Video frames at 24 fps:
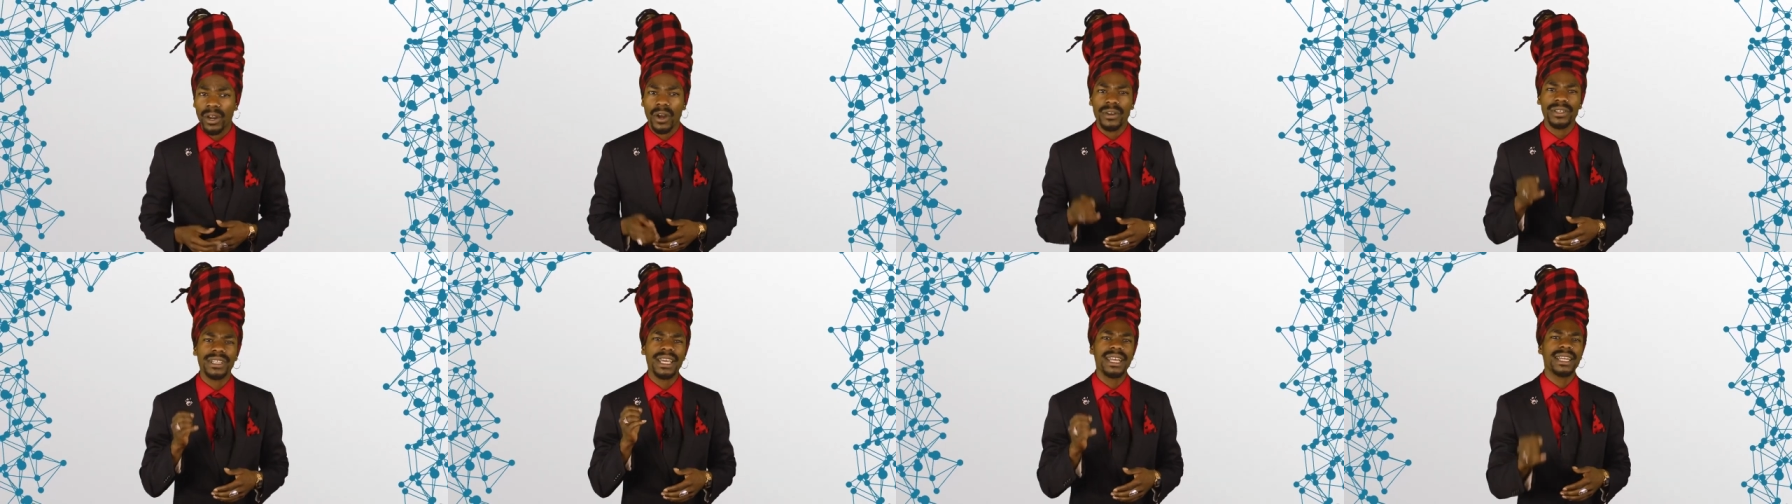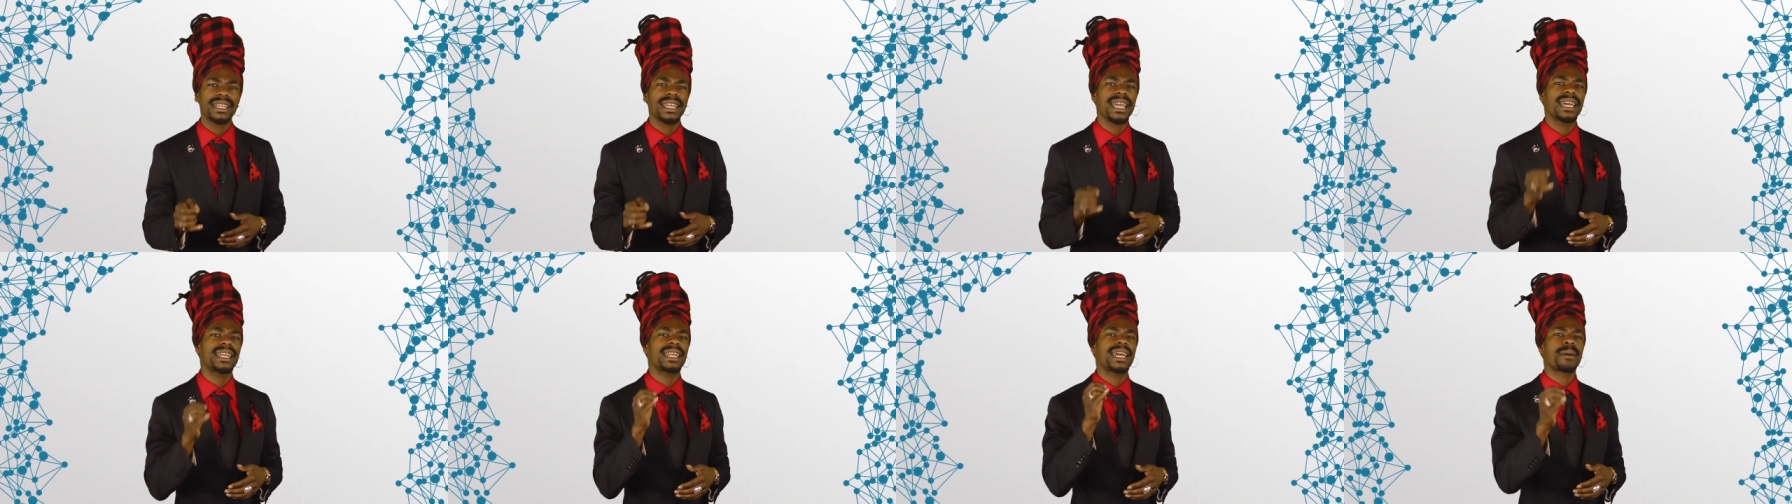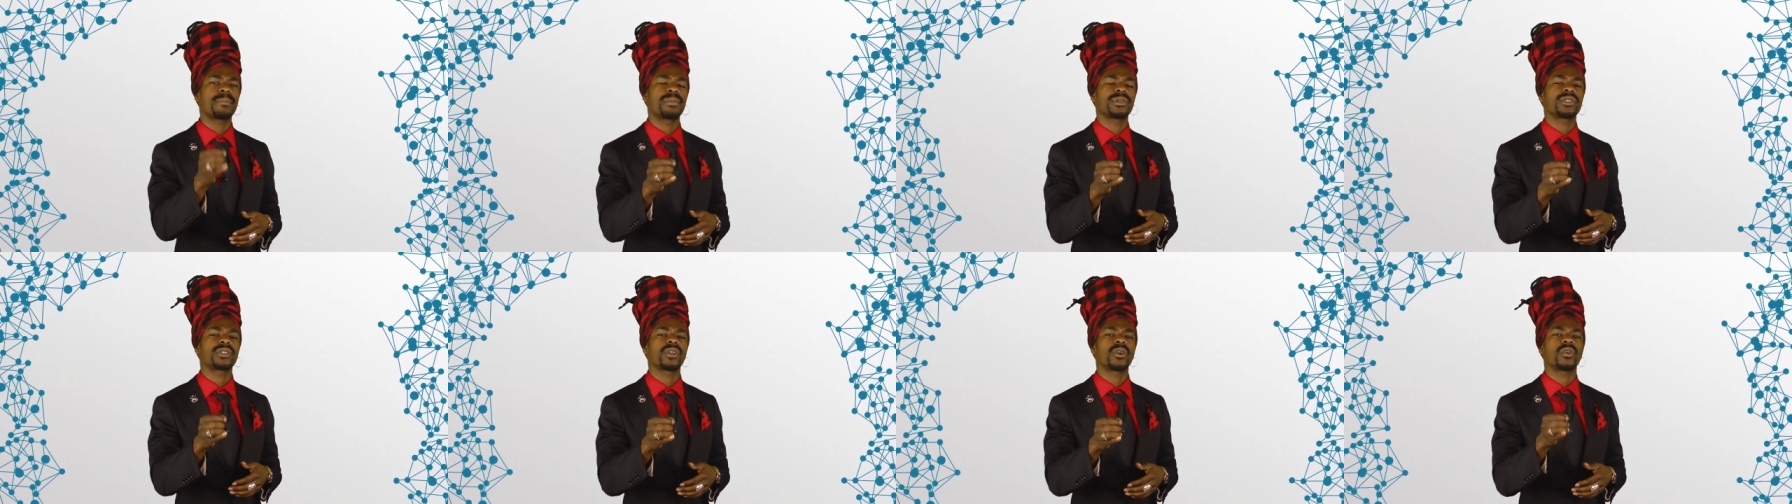our dedicated
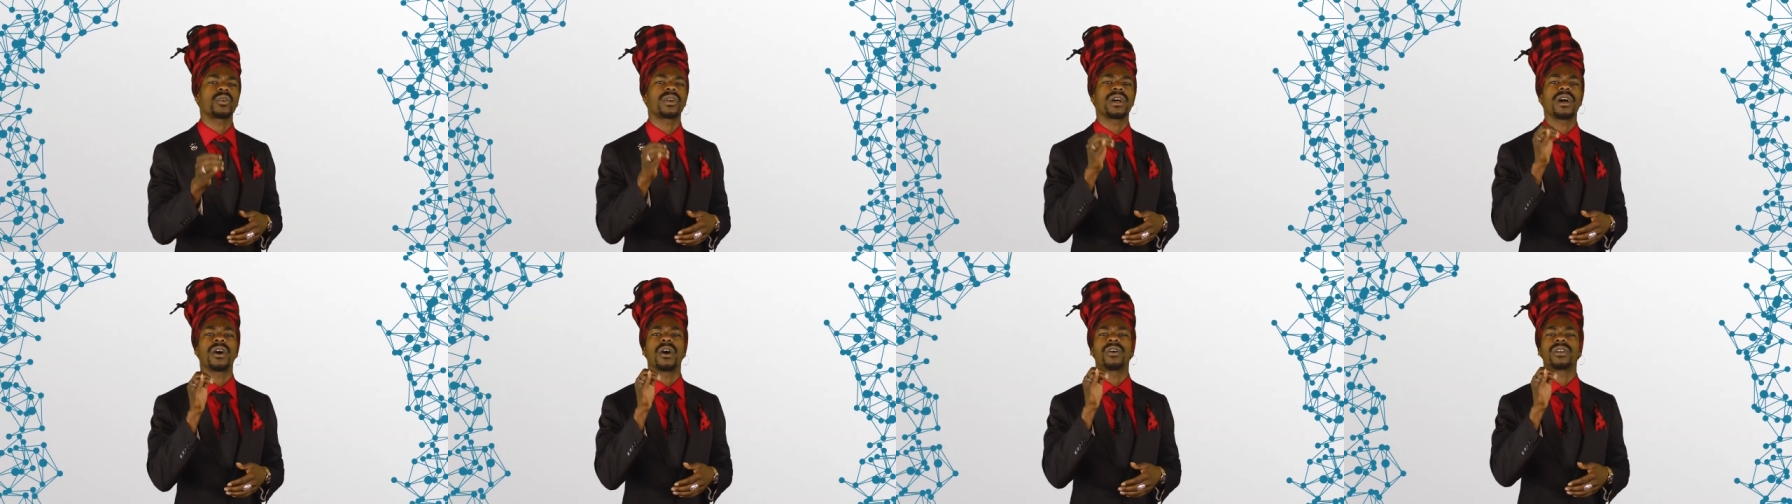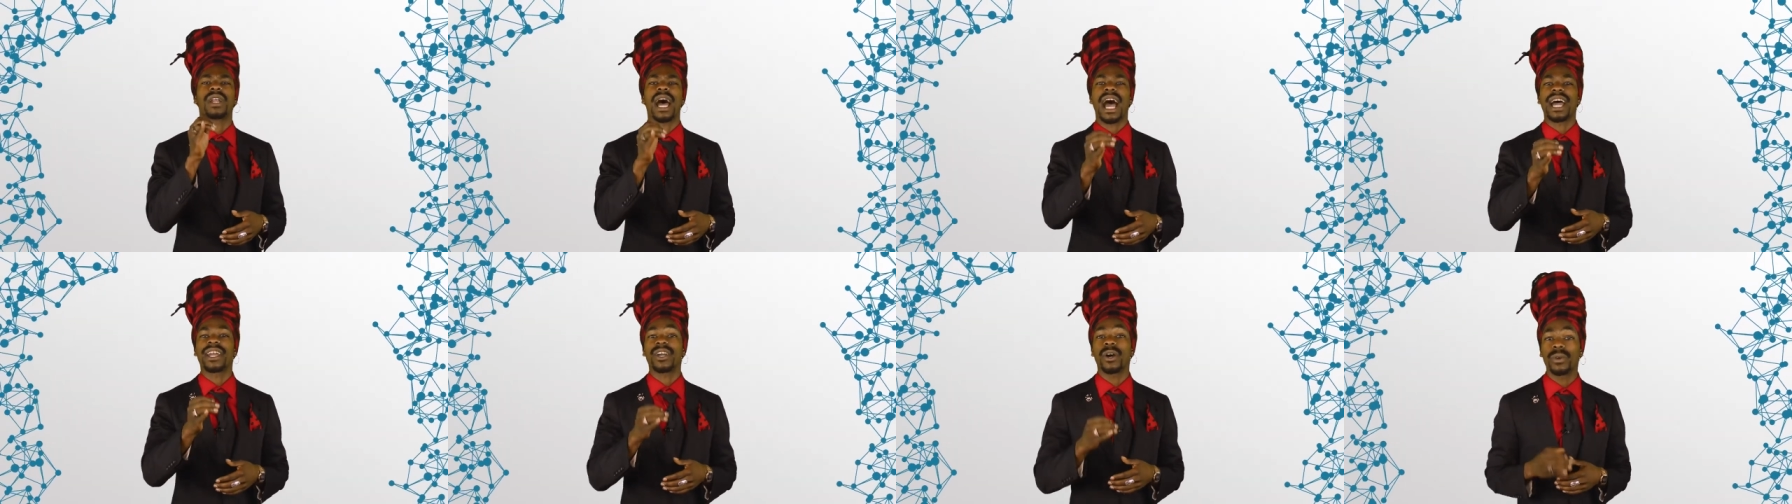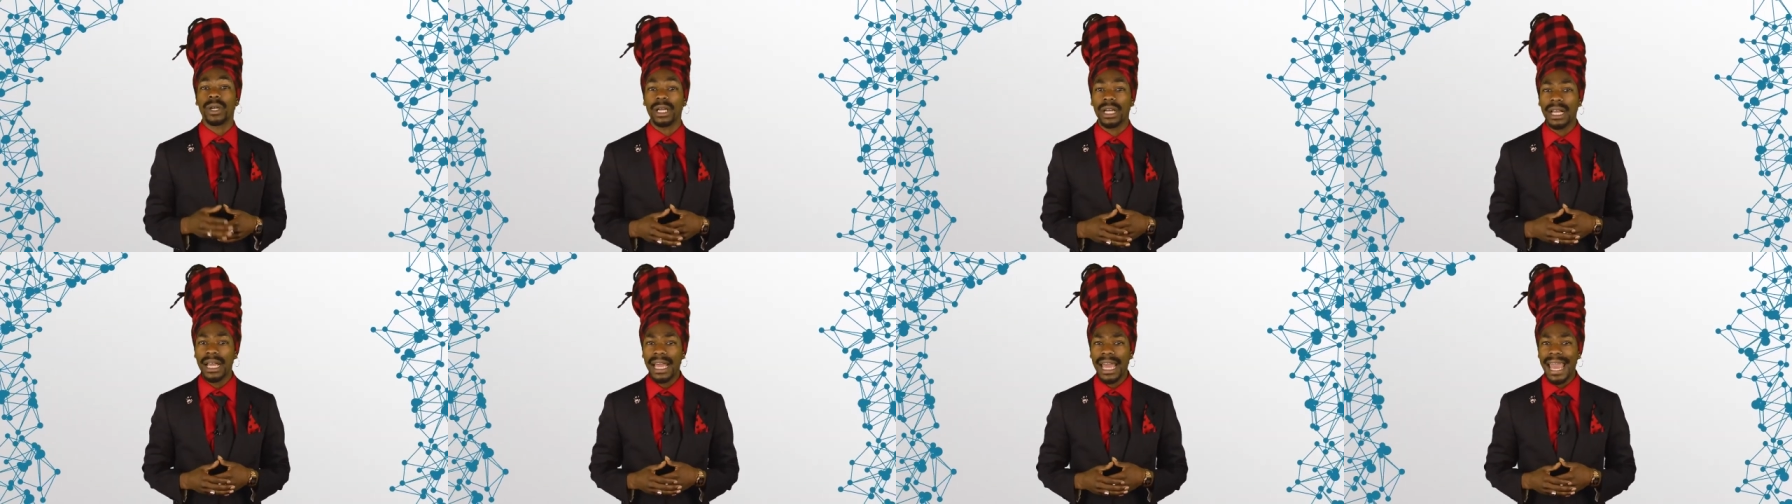episode on
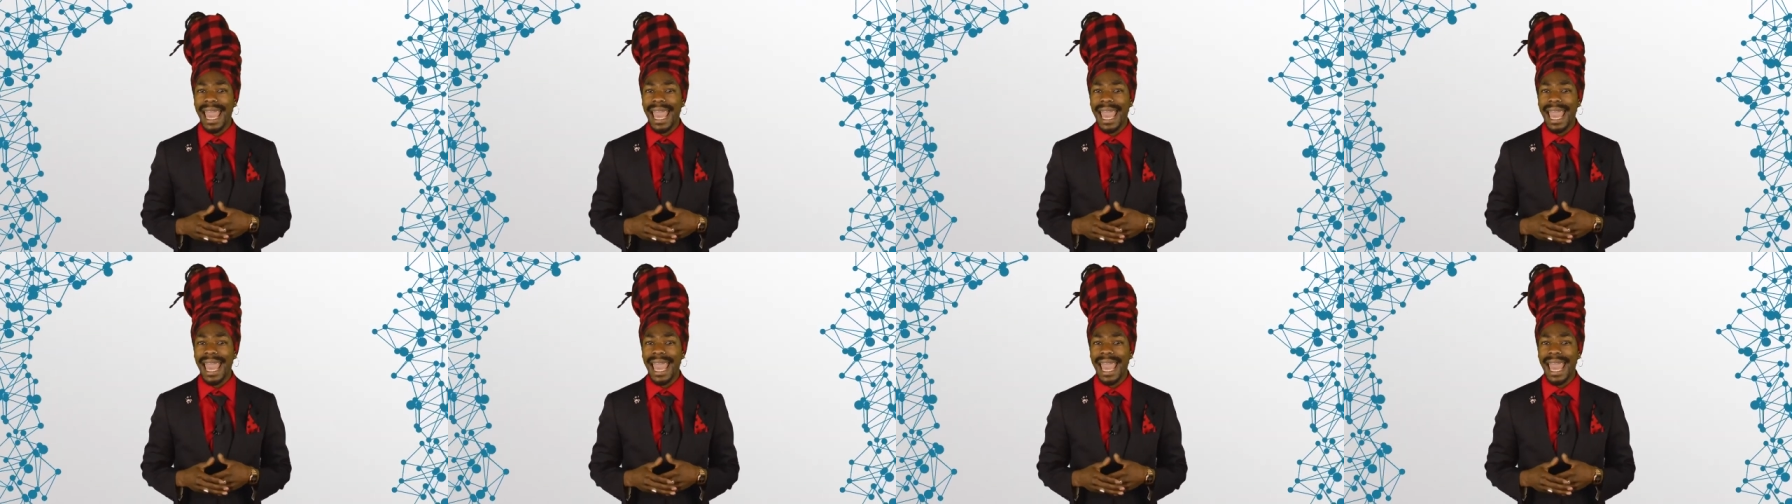IOTA